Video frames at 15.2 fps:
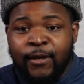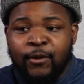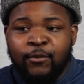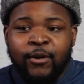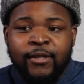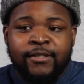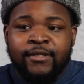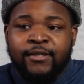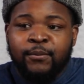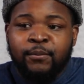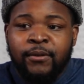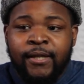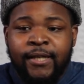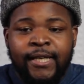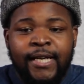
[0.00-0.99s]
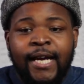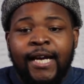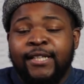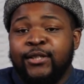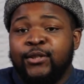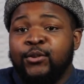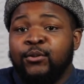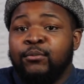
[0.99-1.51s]
and once it's depleting, I had to
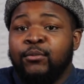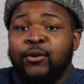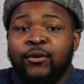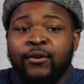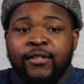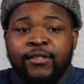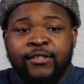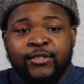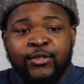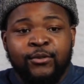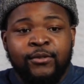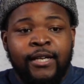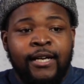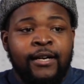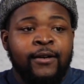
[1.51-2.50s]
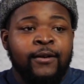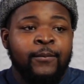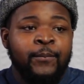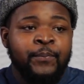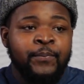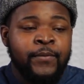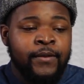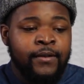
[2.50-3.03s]
do more, and so now,
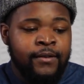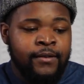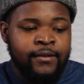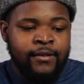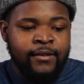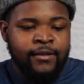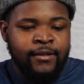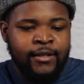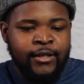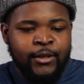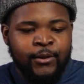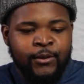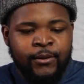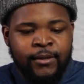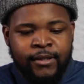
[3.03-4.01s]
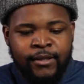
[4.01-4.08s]
you know,